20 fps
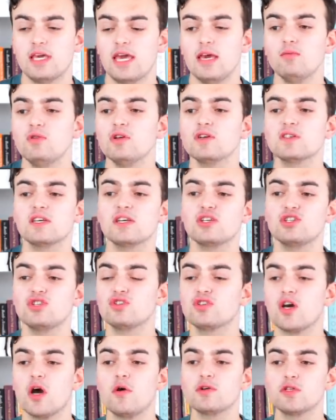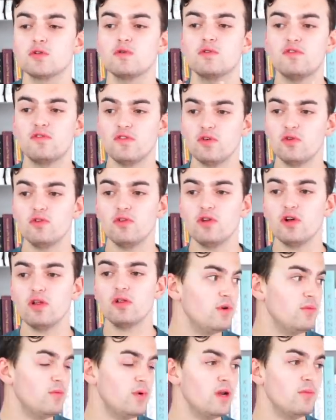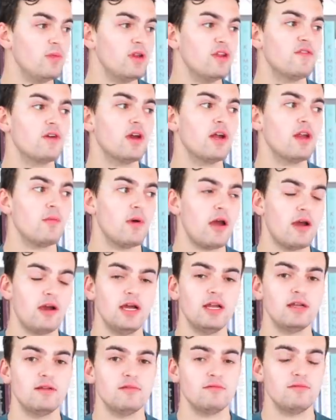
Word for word: Kim looks like she's going to a funeral, but I mean, if you're getting married